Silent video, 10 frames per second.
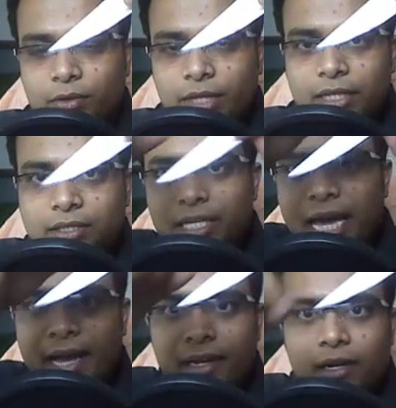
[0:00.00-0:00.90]
Okay, that's
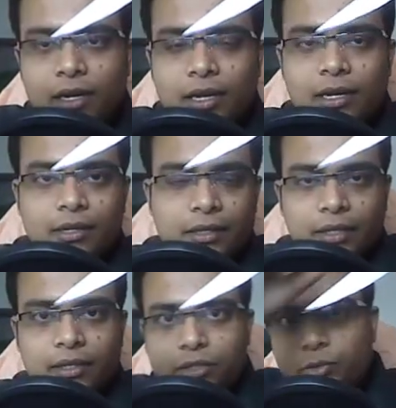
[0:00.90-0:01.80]
the angle
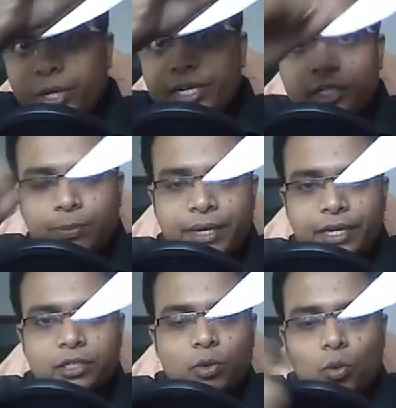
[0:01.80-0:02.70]
that this straight edge
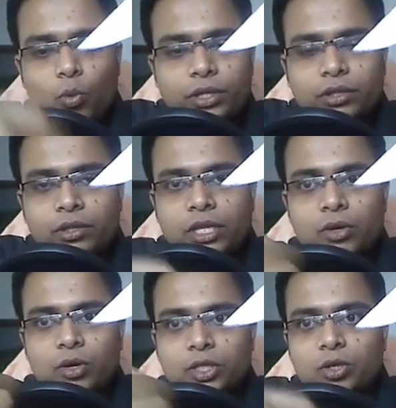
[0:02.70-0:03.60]
makes with
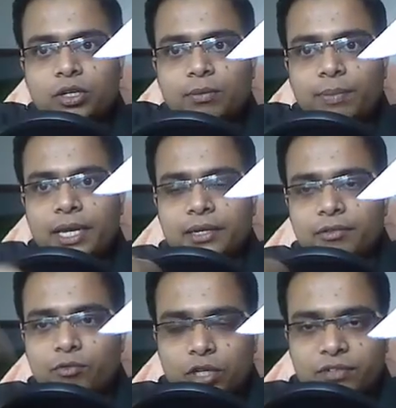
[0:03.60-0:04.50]
the horizontal plane,
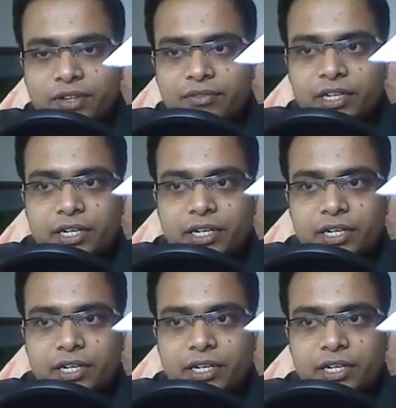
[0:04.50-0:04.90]
45